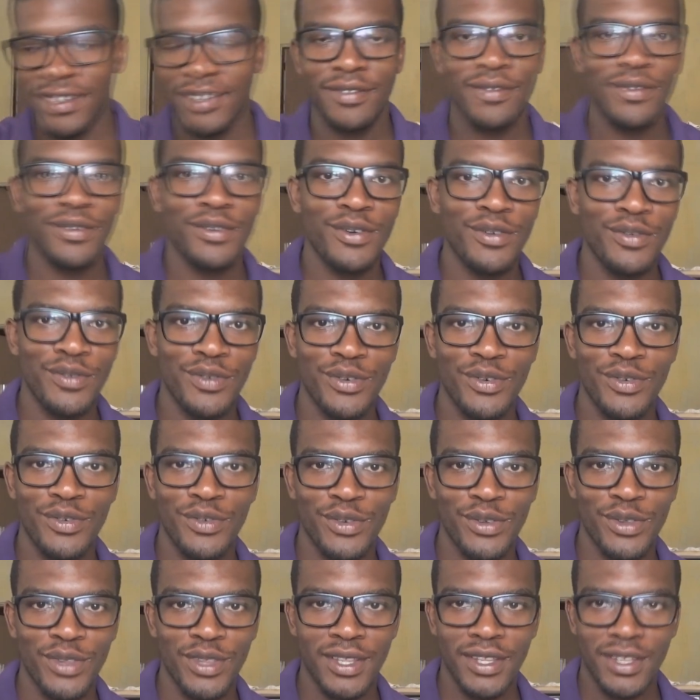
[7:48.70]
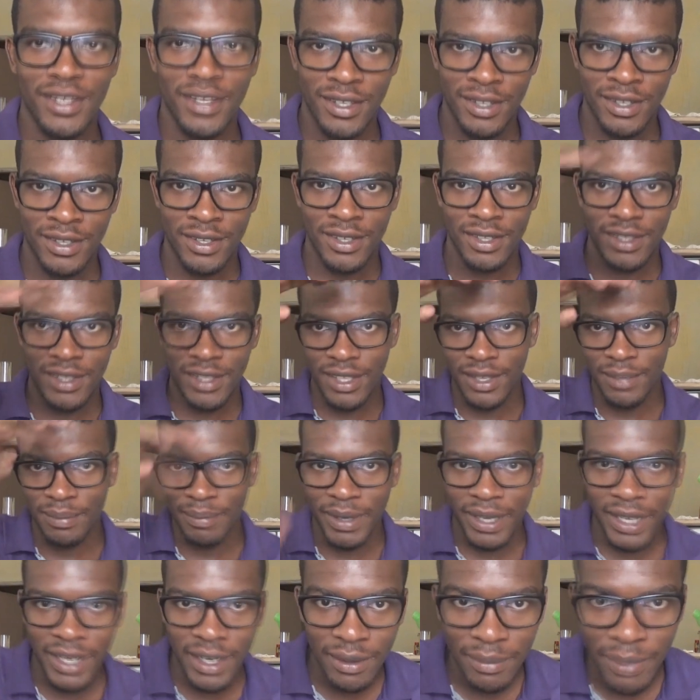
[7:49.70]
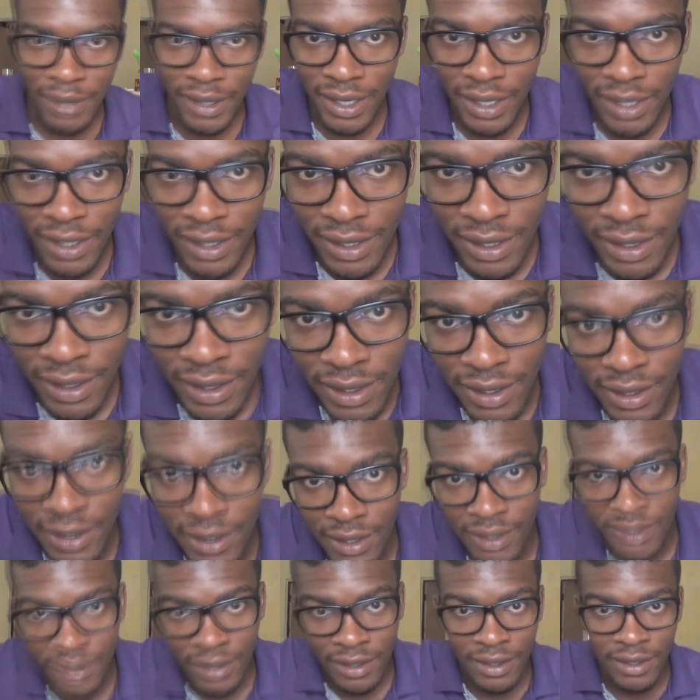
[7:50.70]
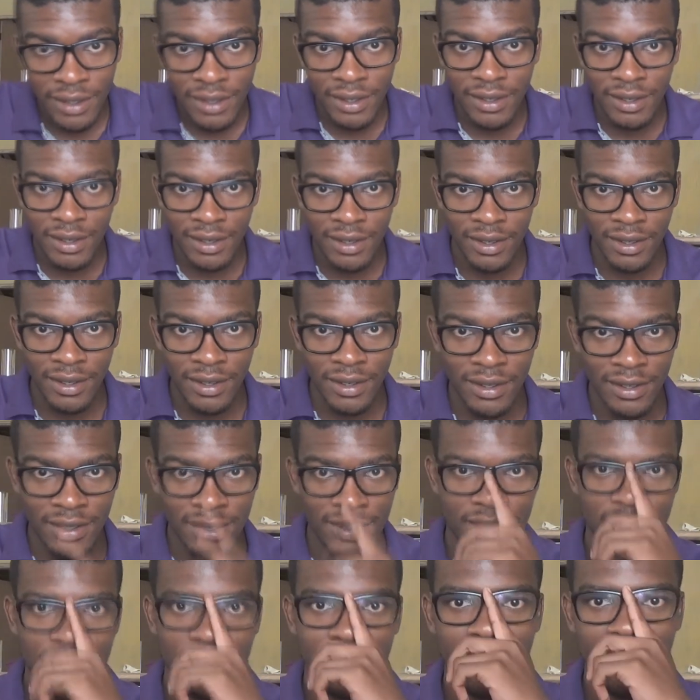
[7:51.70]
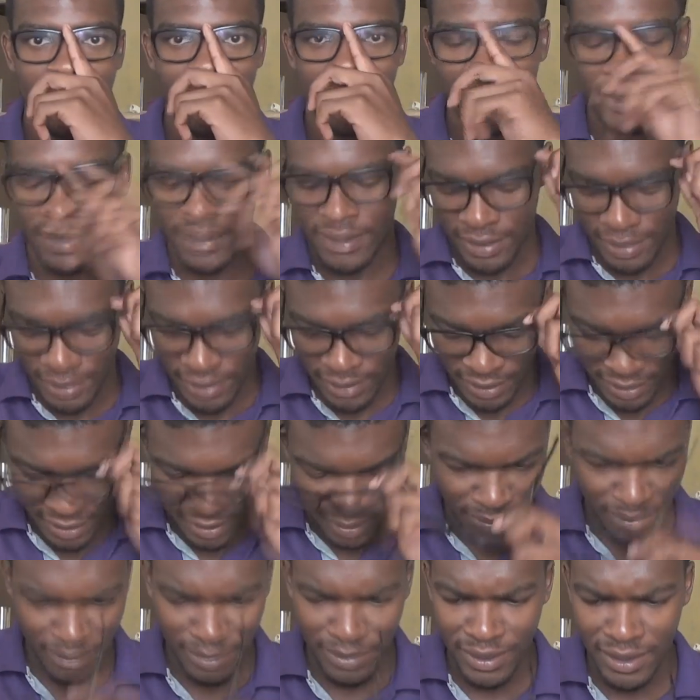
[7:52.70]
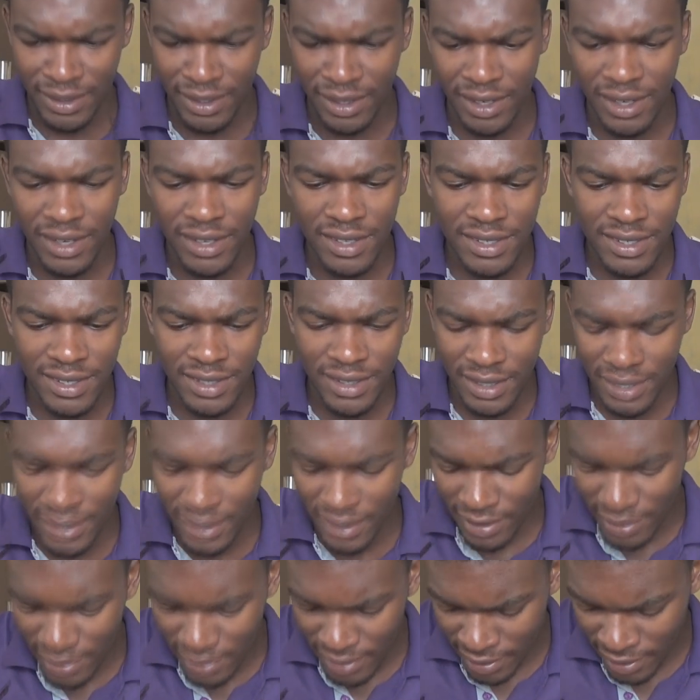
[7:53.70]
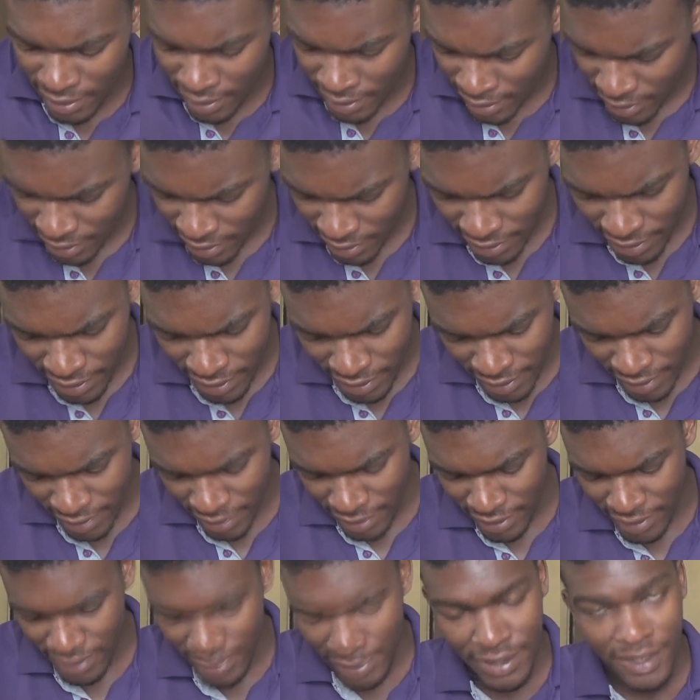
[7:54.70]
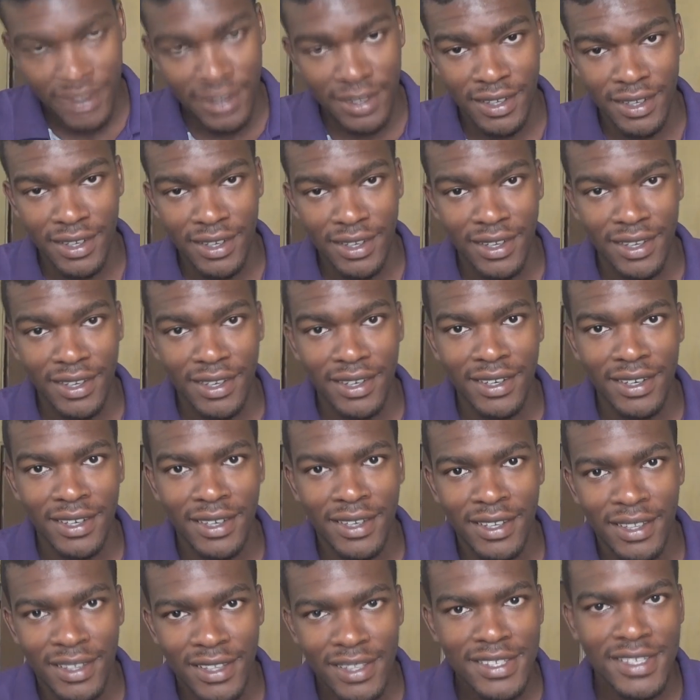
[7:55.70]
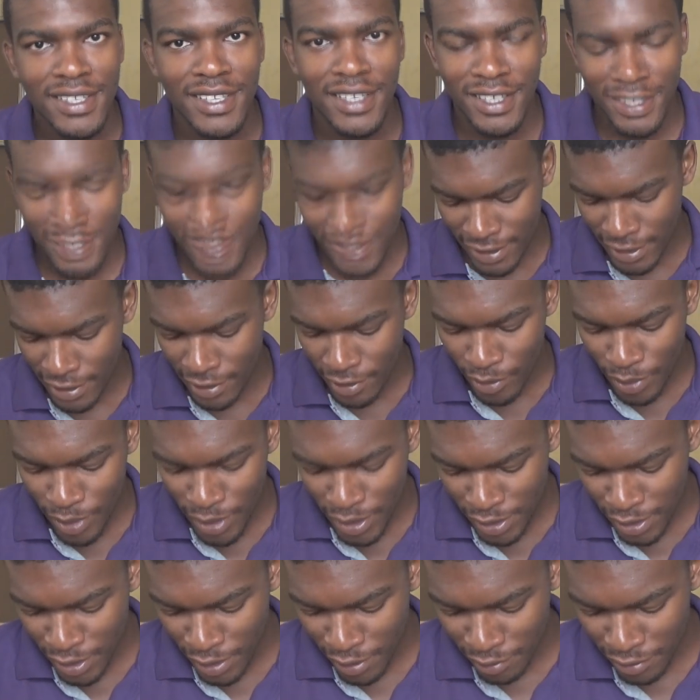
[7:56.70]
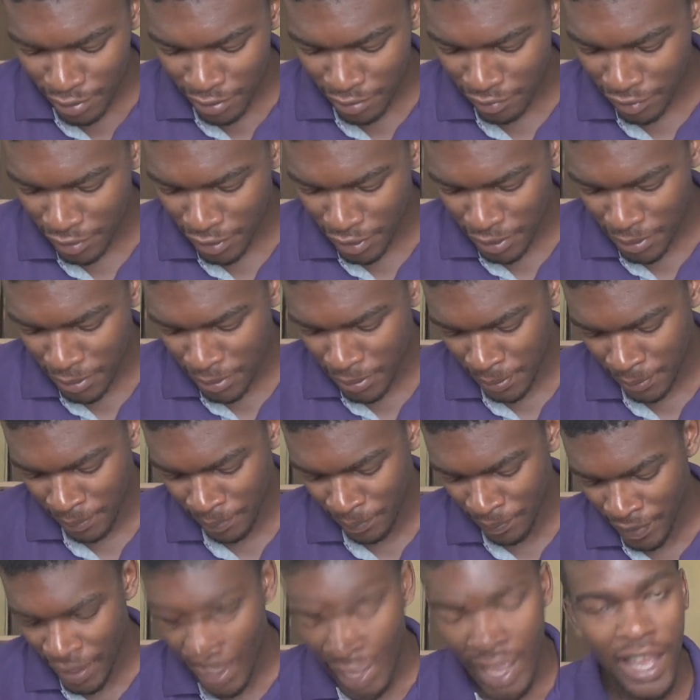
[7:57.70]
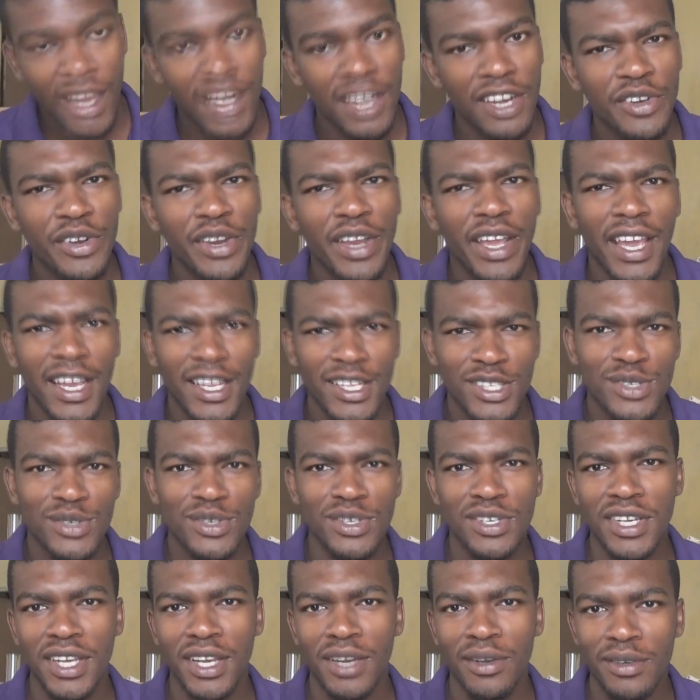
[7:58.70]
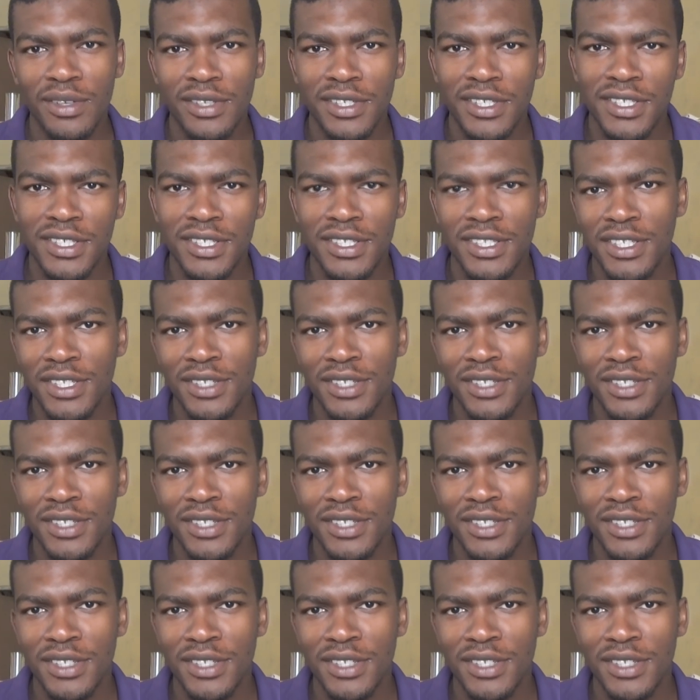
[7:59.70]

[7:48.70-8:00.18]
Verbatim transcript: 4 4 4 the. I think I'm cutting my head. That's fine. Glasses are dirty. And this is the rest of the video. I literally had to shower just